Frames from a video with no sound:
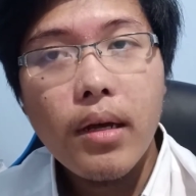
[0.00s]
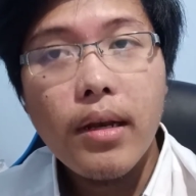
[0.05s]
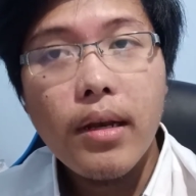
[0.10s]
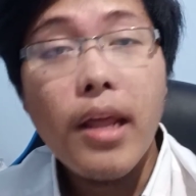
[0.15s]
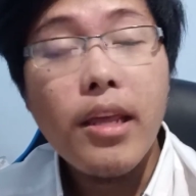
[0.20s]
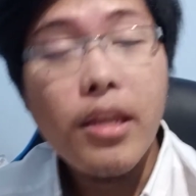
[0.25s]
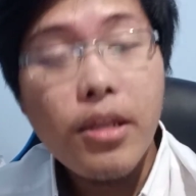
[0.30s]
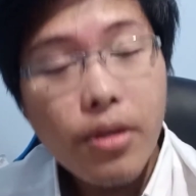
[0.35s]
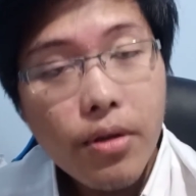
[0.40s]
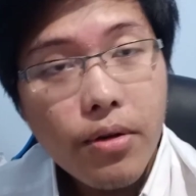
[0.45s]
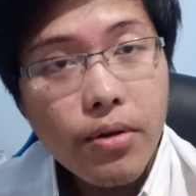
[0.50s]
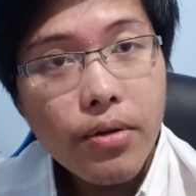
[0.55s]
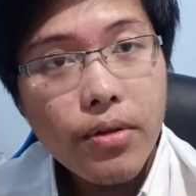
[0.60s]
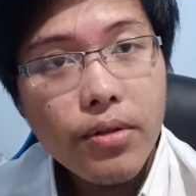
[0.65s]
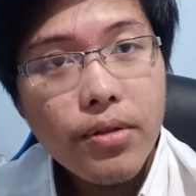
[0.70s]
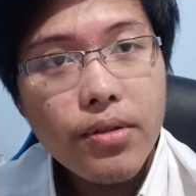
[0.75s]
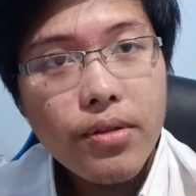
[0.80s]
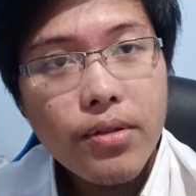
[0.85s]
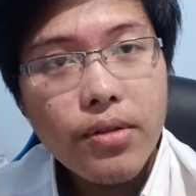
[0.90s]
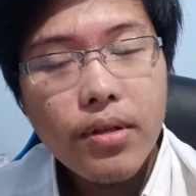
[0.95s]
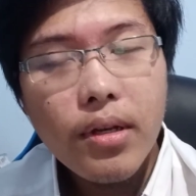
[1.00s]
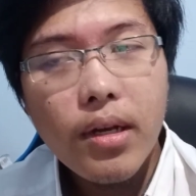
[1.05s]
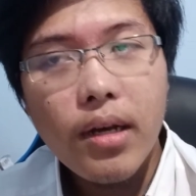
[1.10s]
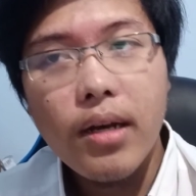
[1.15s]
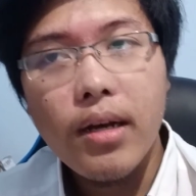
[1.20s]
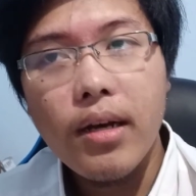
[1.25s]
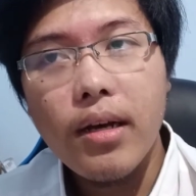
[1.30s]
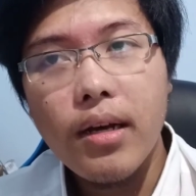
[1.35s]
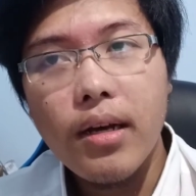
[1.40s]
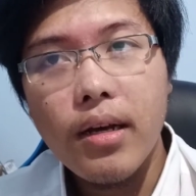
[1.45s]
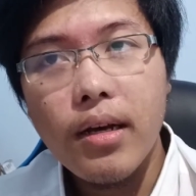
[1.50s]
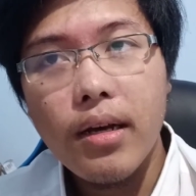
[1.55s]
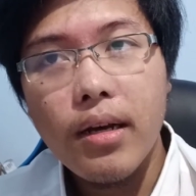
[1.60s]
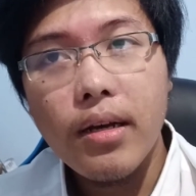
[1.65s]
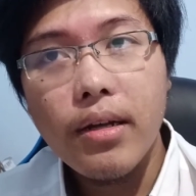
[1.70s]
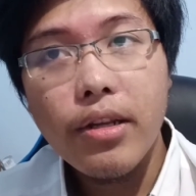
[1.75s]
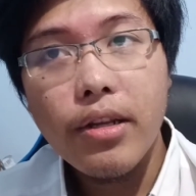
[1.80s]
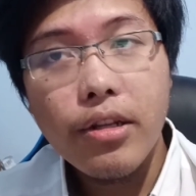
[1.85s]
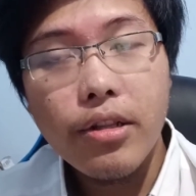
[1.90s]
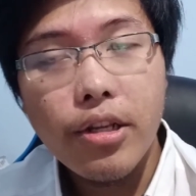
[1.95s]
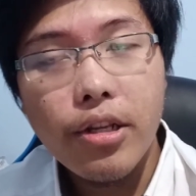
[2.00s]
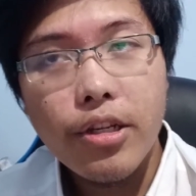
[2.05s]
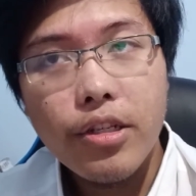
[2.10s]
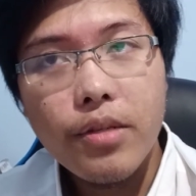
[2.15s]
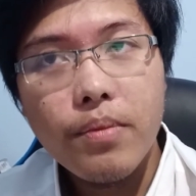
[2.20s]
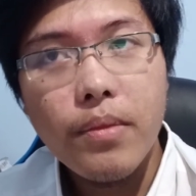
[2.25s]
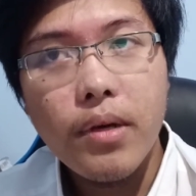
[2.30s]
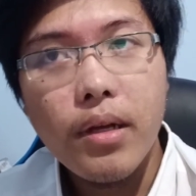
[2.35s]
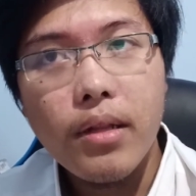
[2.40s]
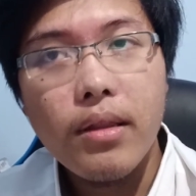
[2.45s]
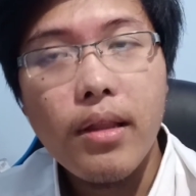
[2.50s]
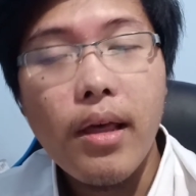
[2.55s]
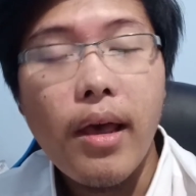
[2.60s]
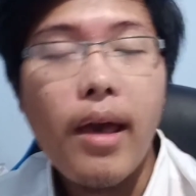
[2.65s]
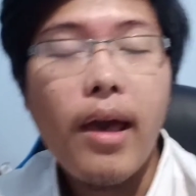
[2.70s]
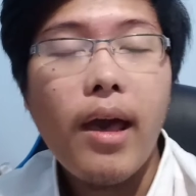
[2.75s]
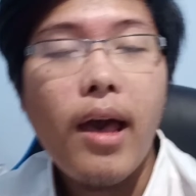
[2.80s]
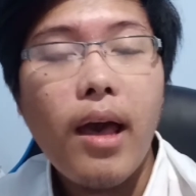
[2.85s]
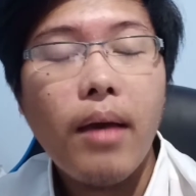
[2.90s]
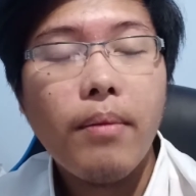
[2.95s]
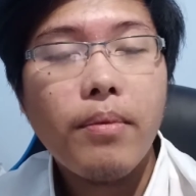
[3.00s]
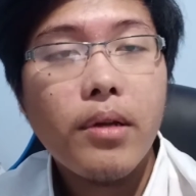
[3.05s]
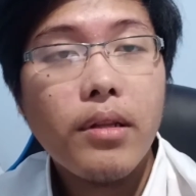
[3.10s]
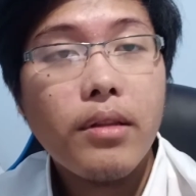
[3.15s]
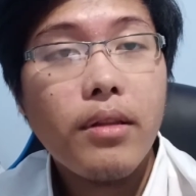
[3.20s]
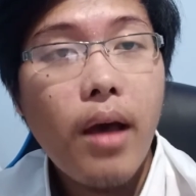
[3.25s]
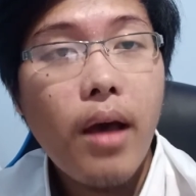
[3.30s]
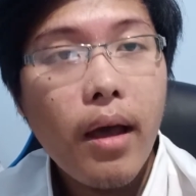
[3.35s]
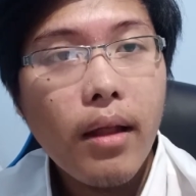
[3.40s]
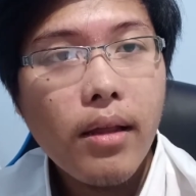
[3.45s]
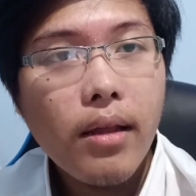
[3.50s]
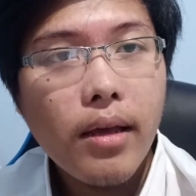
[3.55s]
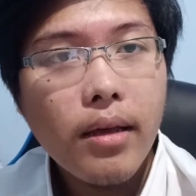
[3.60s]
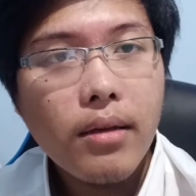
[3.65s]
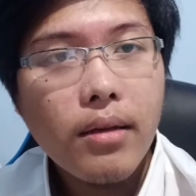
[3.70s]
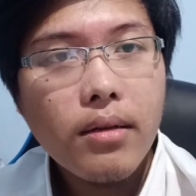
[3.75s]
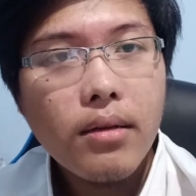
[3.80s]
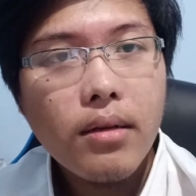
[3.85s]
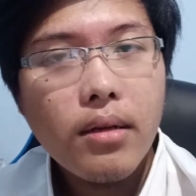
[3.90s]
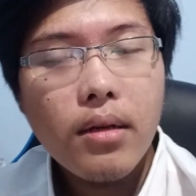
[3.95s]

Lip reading: use English, but they have a dialect